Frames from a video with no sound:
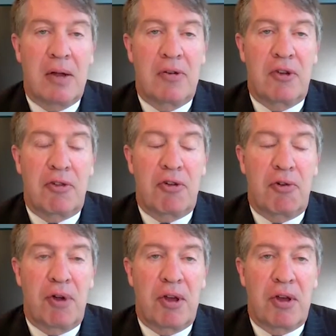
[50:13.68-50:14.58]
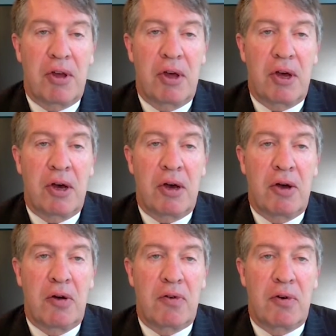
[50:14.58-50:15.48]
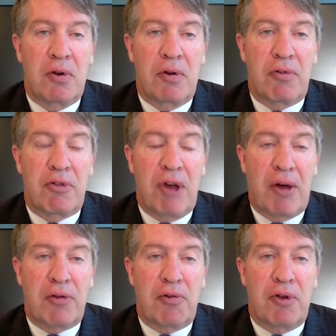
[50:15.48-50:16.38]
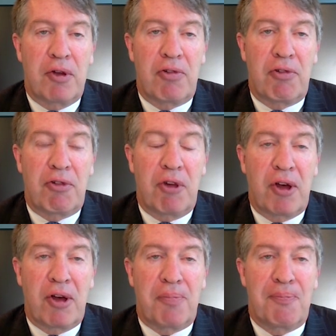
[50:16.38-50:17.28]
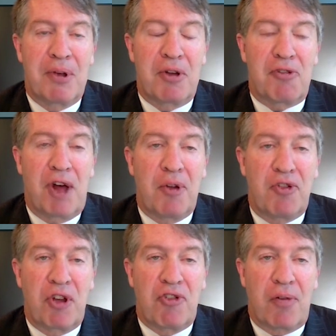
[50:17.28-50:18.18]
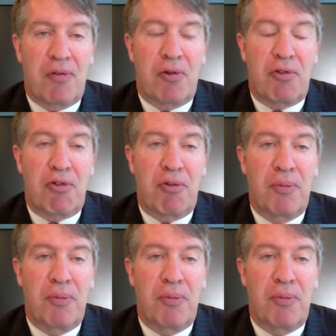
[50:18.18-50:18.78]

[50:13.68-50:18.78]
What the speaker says: disagree over South Korea's climate change efforts?